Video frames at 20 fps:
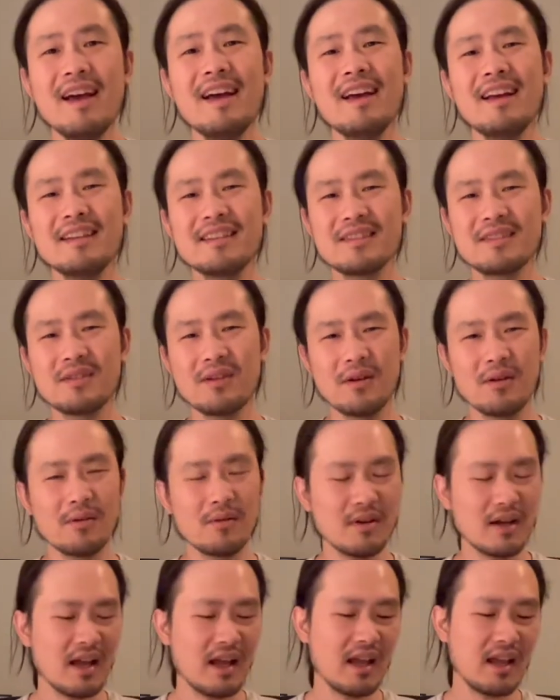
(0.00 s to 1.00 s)

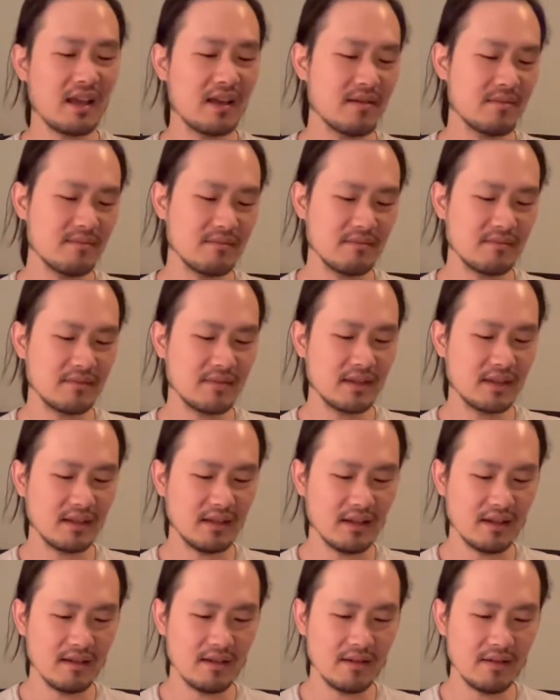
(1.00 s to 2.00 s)
So I am
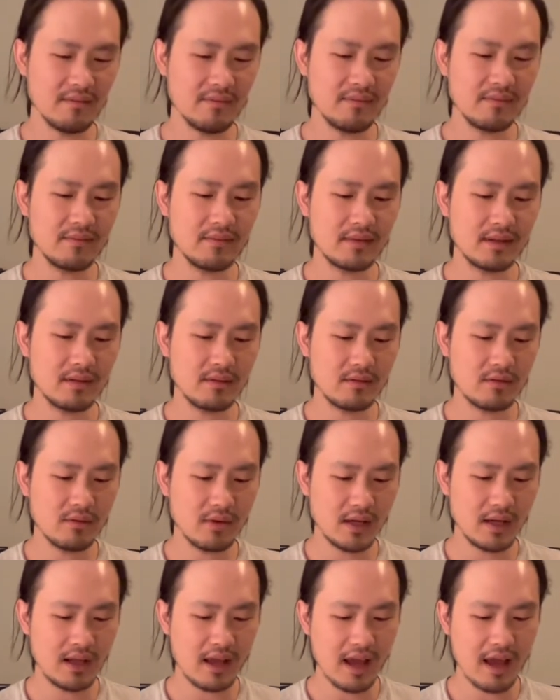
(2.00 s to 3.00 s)

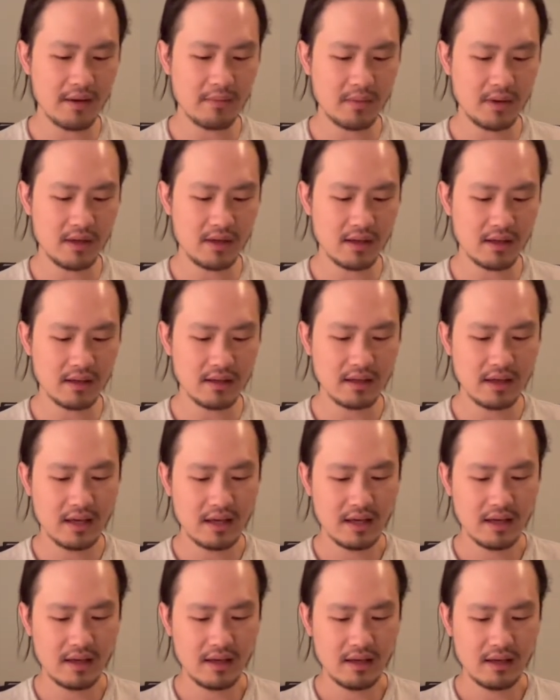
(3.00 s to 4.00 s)
quite happy and
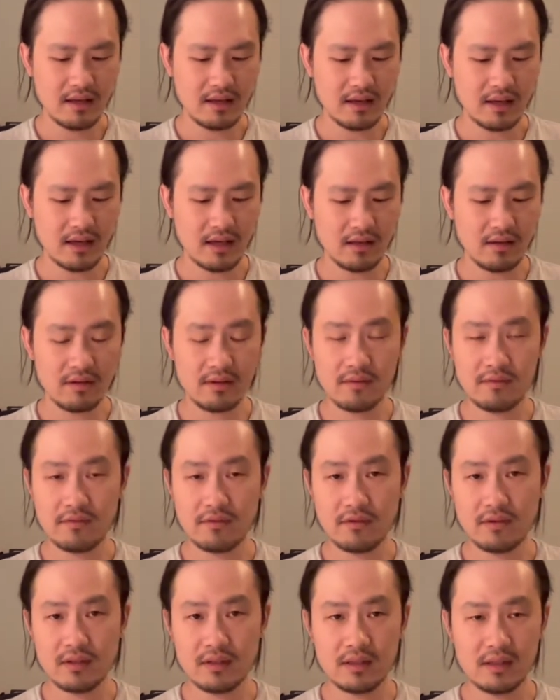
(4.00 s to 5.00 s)
looking
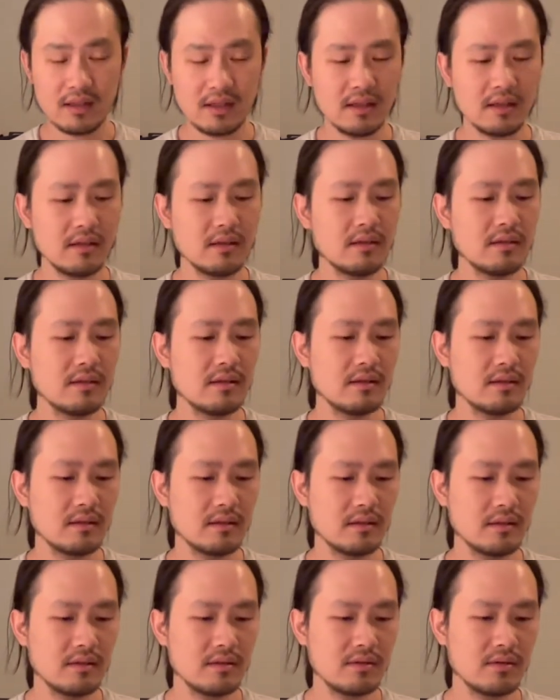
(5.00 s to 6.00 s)
forward to
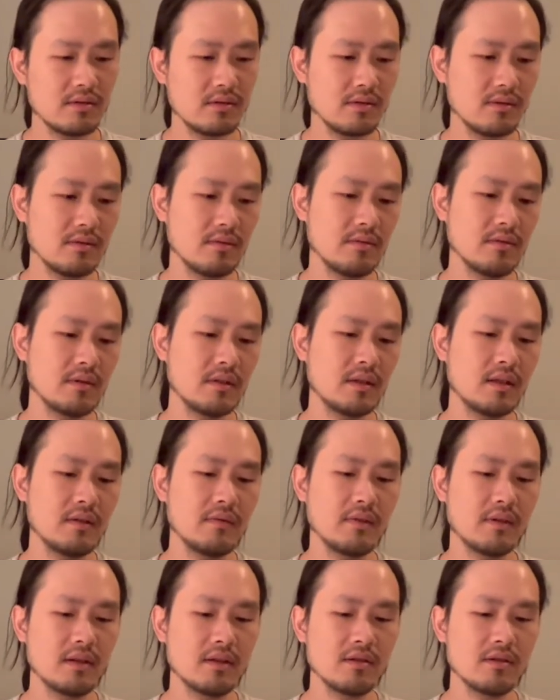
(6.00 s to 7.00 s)

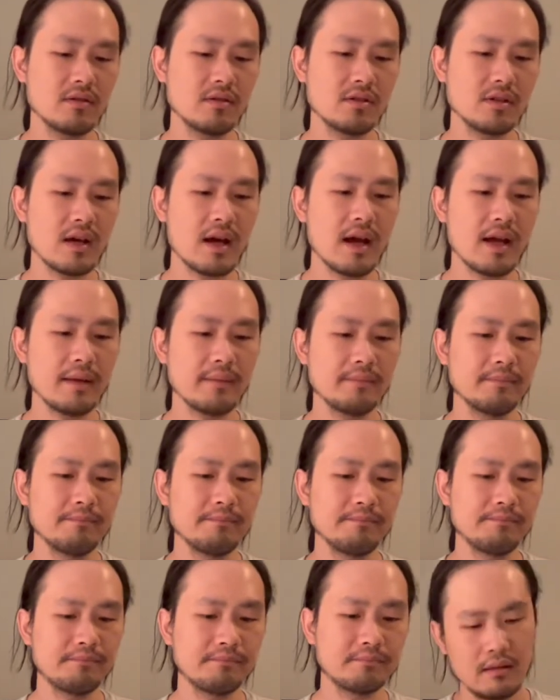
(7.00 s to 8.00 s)
giving this a shot.
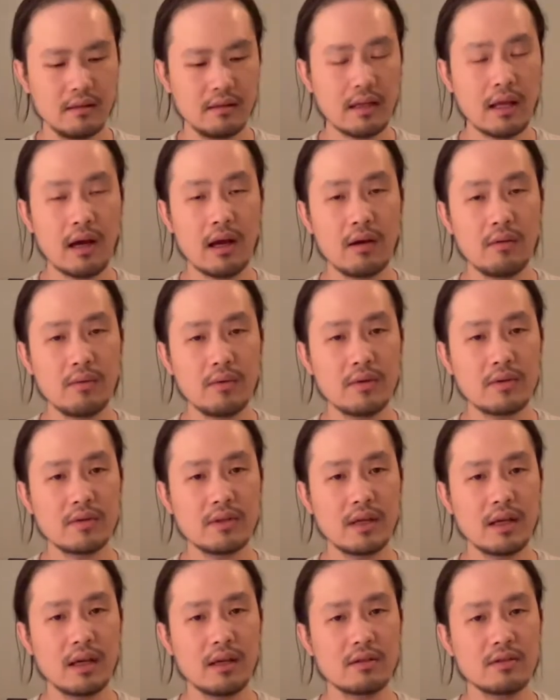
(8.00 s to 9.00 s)
Now, I will
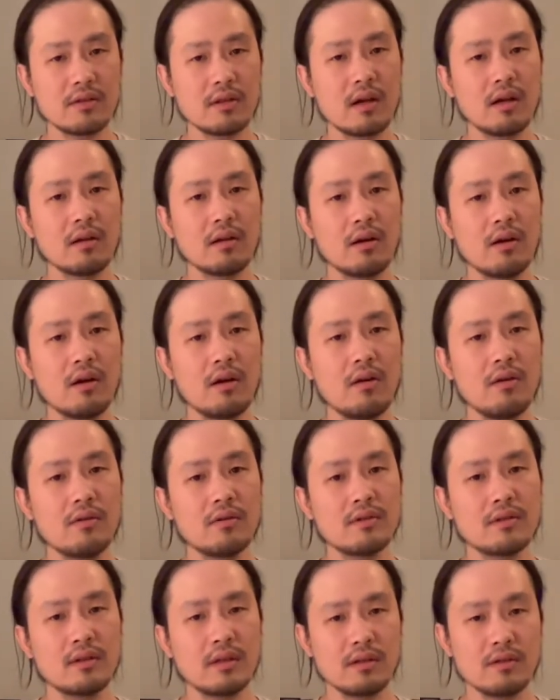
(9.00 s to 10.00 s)
say it's not all
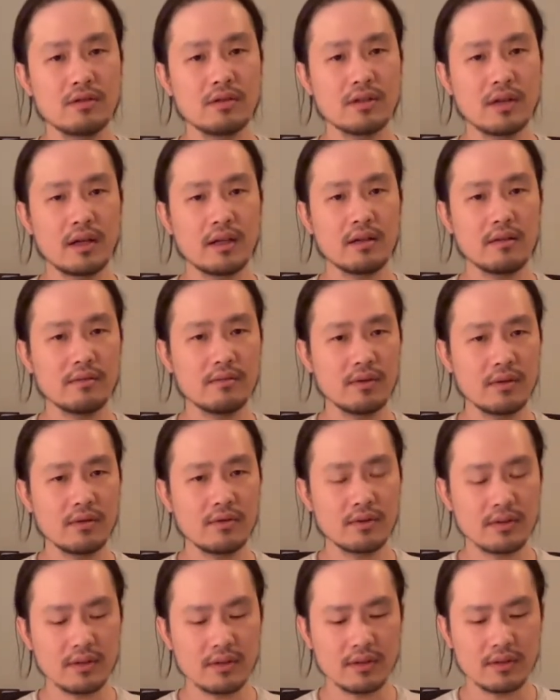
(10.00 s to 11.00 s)
sunshine and
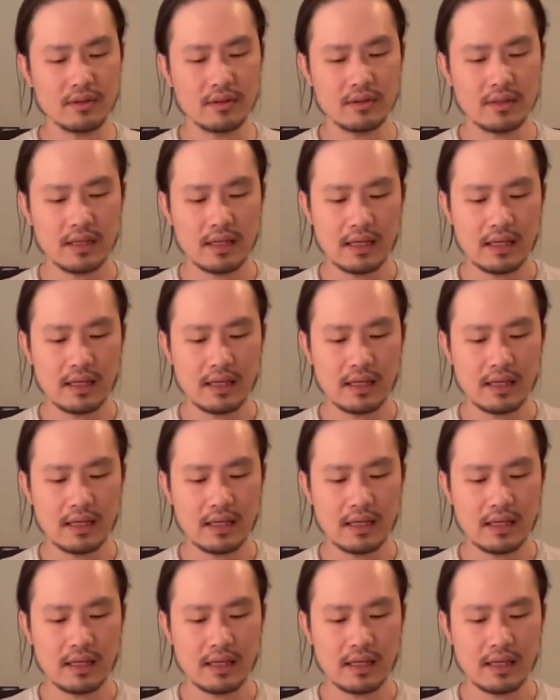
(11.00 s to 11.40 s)
roses,